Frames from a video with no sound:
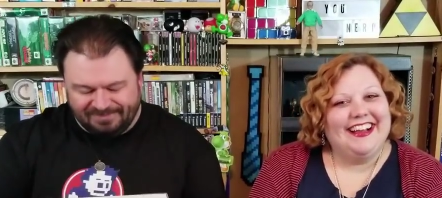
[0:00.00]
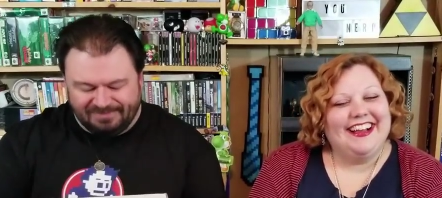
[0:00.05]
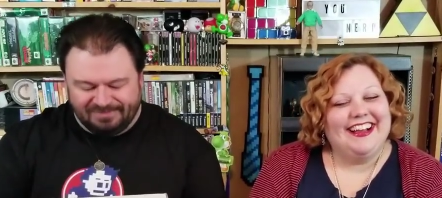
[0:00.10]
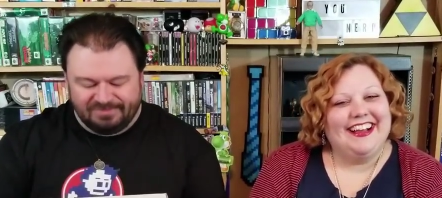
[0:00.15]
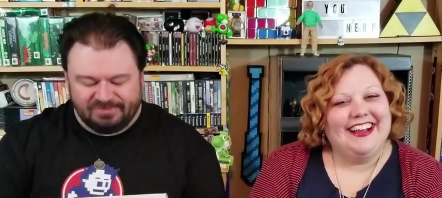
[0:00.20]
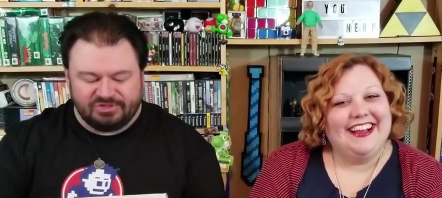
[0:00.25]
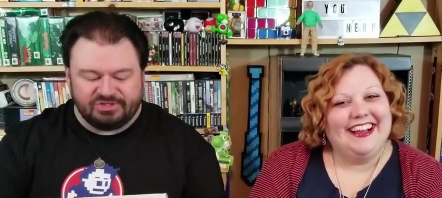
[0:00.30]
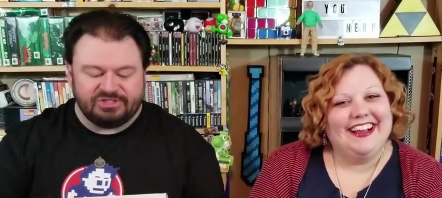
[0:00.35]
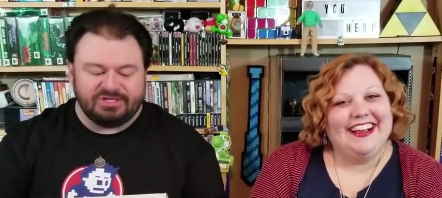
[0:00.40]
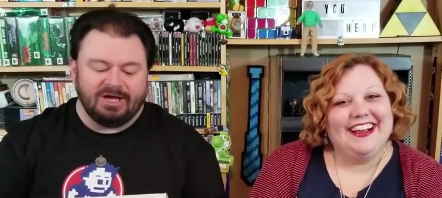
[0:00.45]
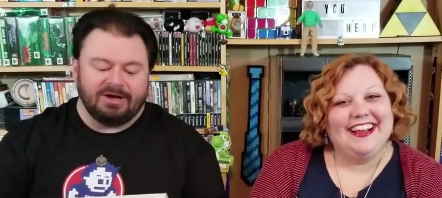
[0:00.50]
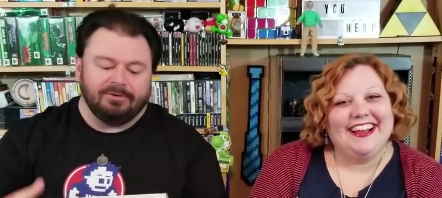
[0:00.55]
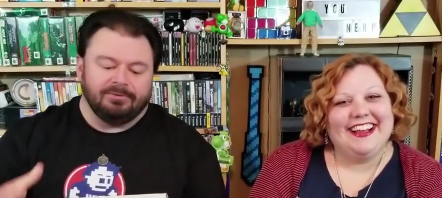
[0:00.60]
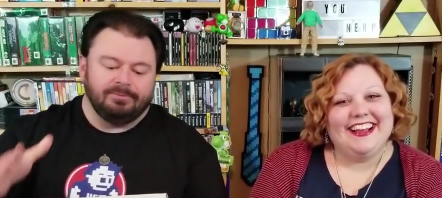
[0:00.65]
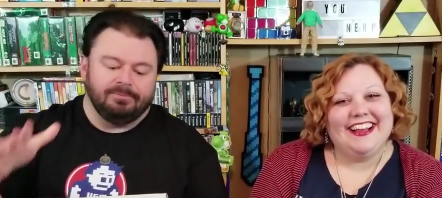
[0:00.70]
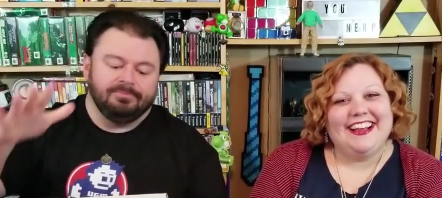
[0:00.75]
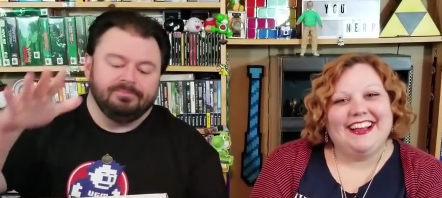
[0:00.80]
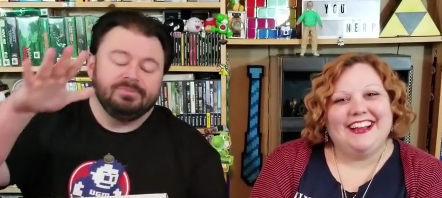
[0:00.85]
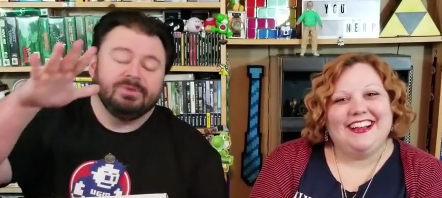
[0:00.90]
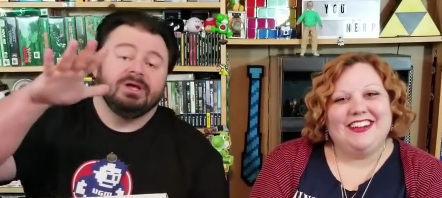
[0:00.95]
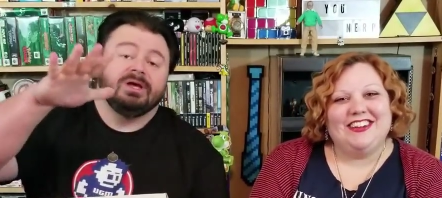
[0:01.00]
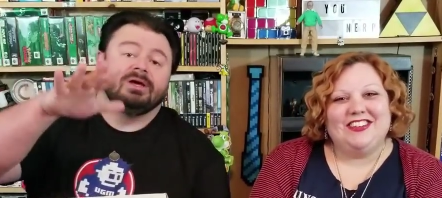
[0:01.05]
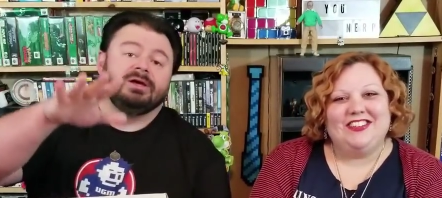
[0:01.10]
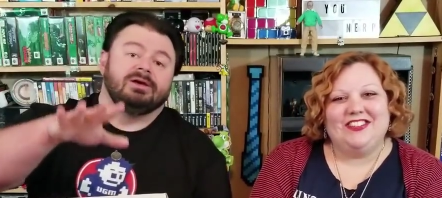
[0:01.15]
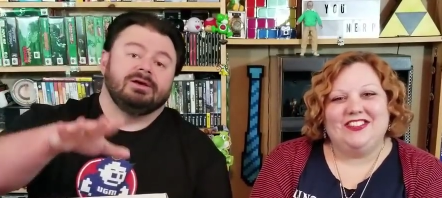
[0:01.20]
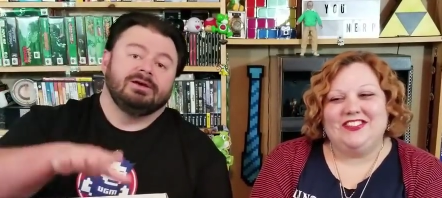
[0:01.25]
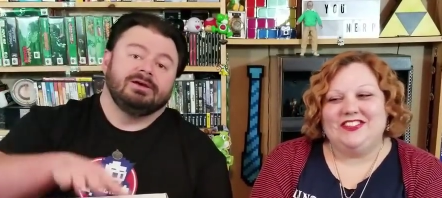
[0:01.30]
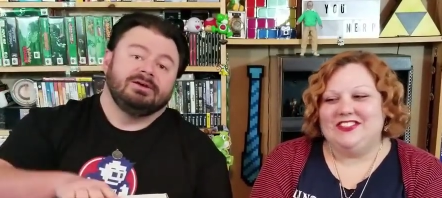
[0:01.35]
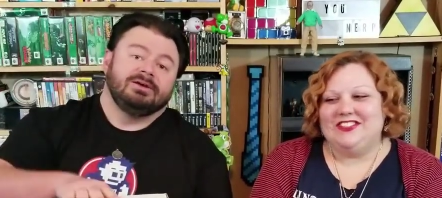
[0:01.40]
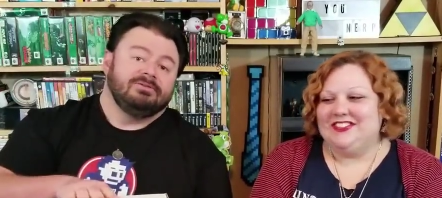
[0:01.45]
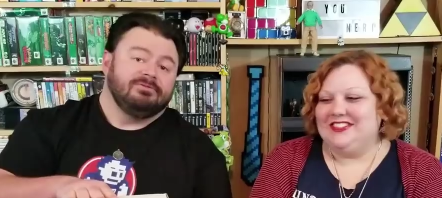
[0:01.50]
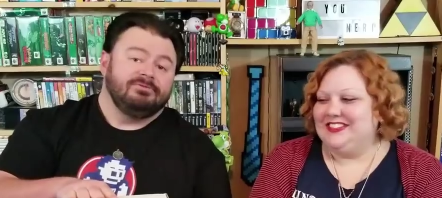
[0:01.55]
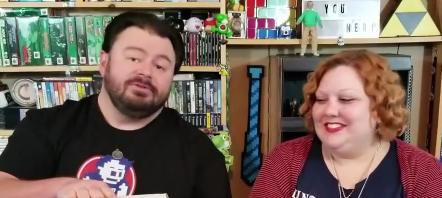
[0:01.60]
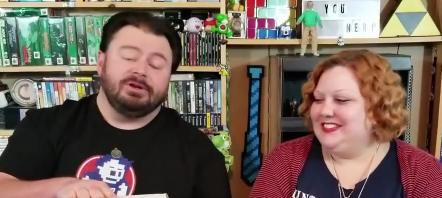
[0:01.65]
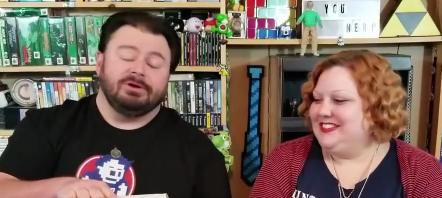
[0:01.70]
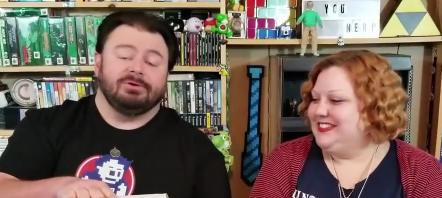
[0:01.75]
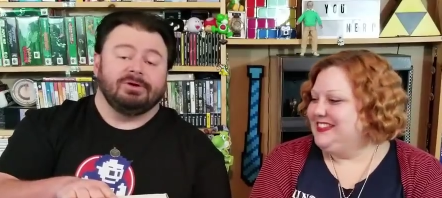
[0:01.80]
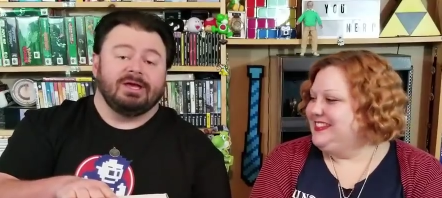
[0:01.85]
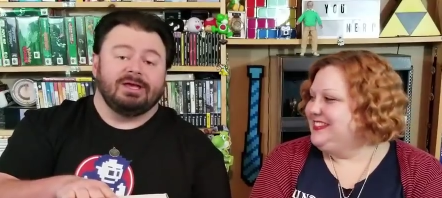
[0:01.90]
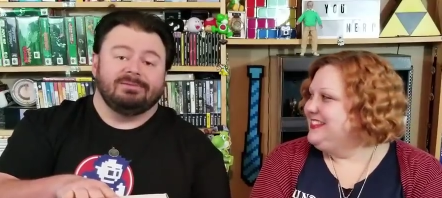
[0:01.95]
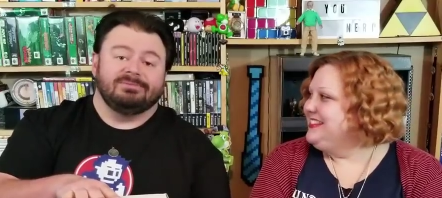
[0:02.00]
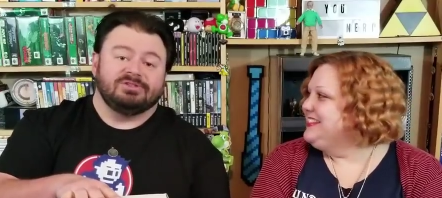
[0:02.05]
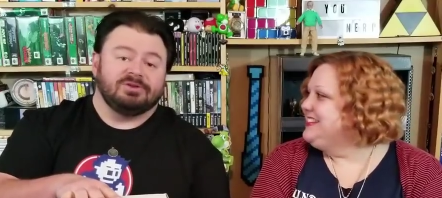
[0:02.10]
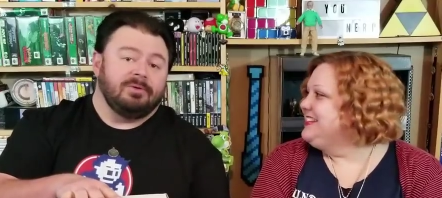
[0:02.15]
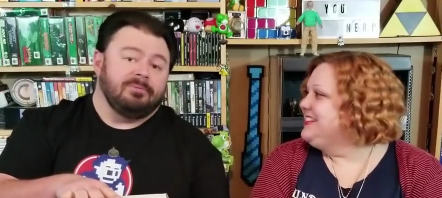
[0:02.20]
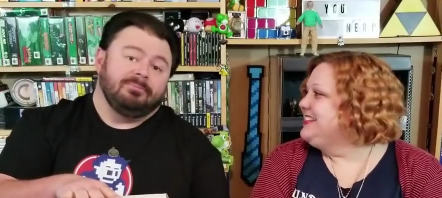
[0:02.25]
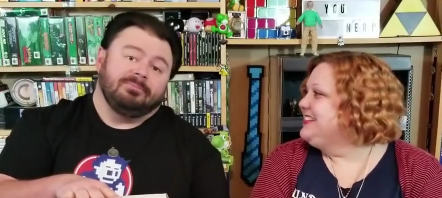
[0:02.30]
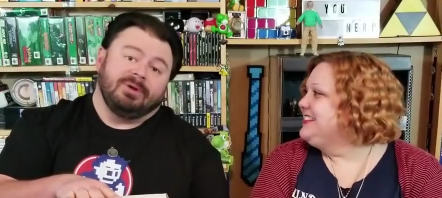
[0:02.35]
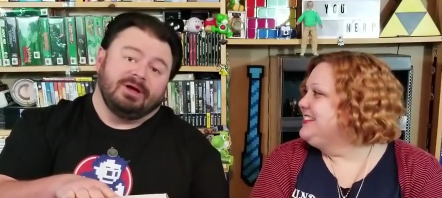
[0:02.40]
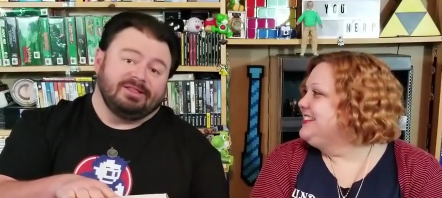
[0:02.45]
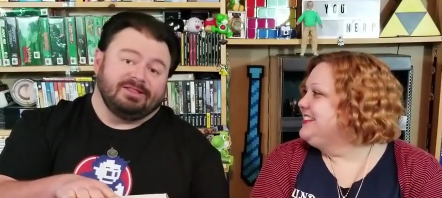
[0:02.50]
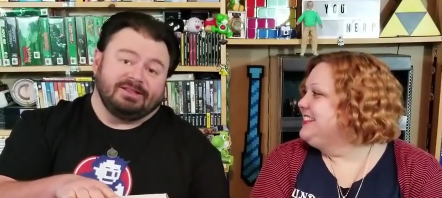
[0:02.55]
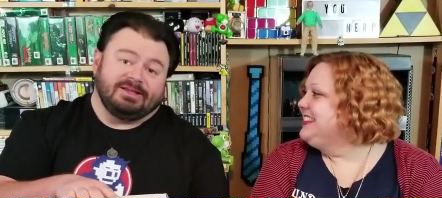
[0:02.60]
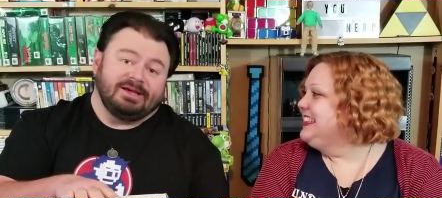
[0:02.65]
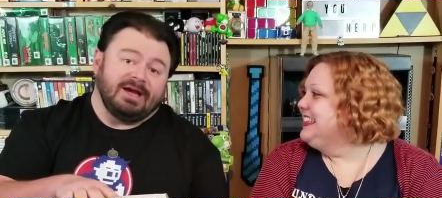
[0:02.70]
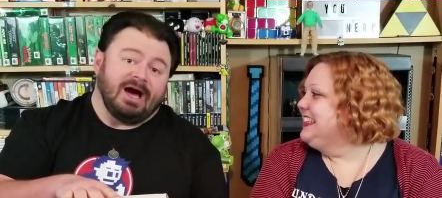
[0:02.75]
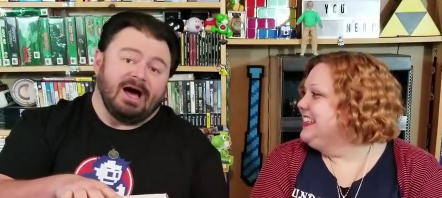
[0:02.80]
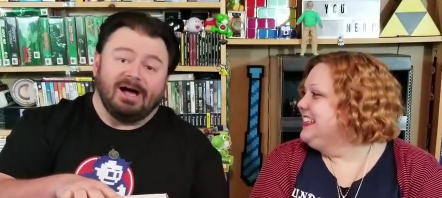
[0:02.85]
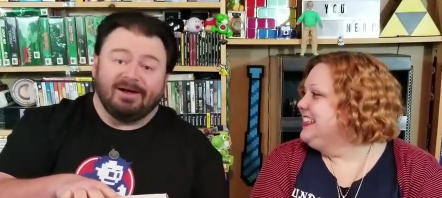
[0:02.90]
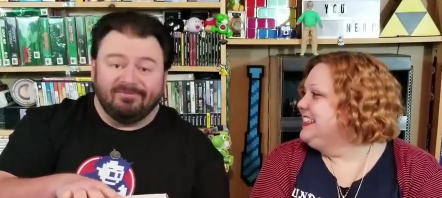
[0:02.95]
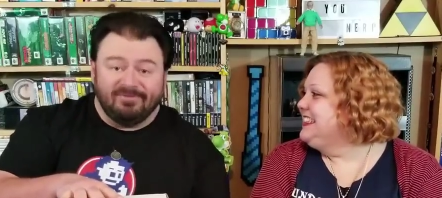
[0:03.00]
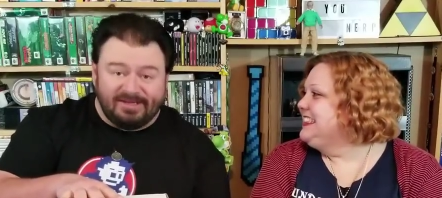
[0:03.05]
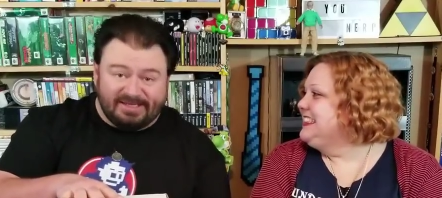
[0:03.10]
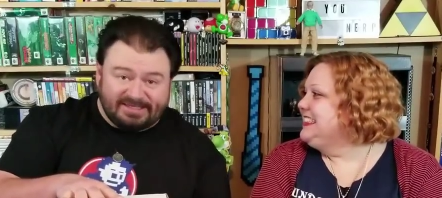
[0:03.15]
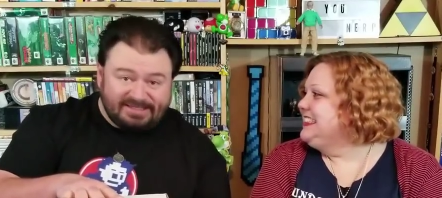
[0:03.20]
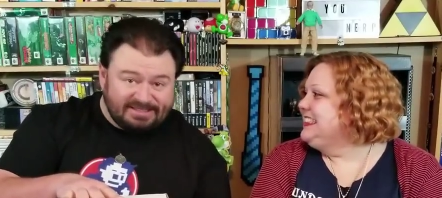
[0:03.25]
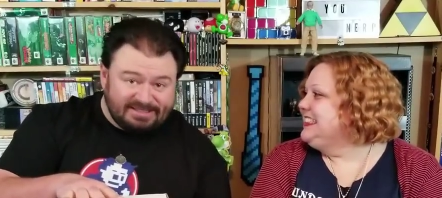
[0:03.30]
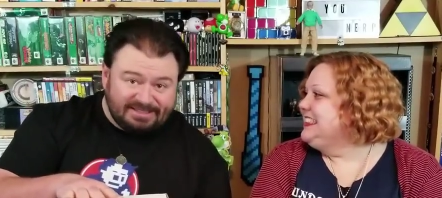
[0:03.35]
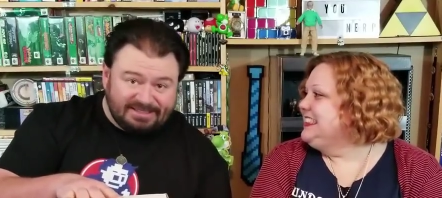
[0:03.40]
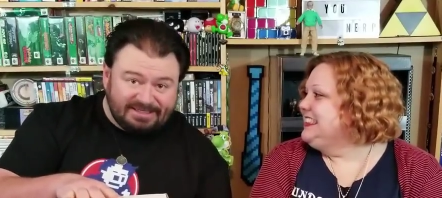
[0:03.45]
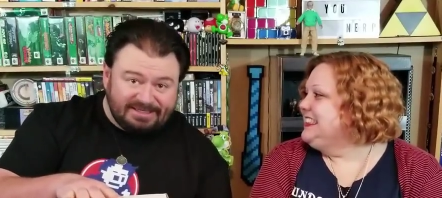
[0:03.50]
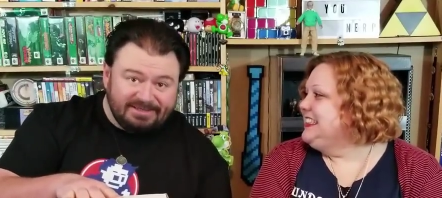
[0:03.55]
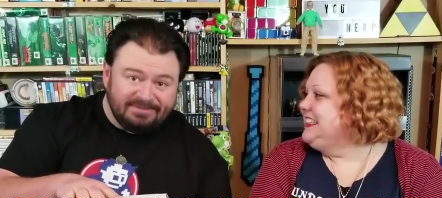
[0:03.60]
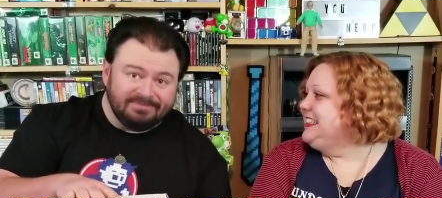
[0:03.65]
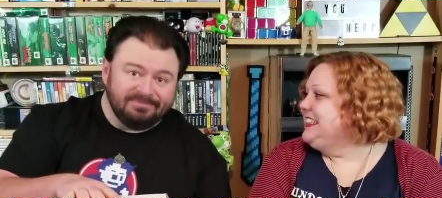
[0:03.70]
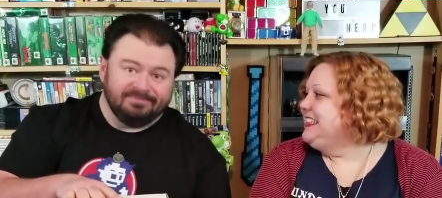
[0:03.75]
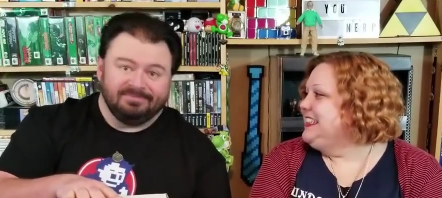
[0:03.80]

Speaker 1: So, Video Games Monthly, obviously,